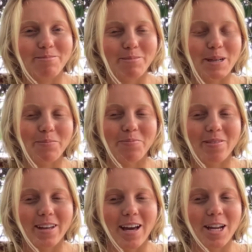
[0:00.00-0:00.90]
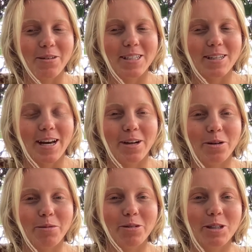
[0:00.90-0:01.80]
But anyways, I
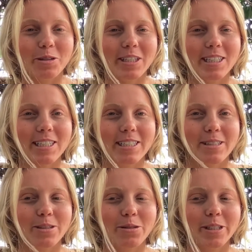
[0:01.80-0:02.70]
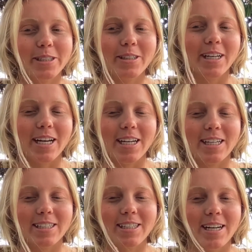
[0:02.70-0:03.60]
hope you enjoyed this tutorial,
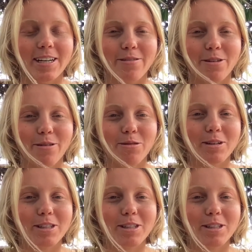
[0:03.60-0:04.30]
and if you ever want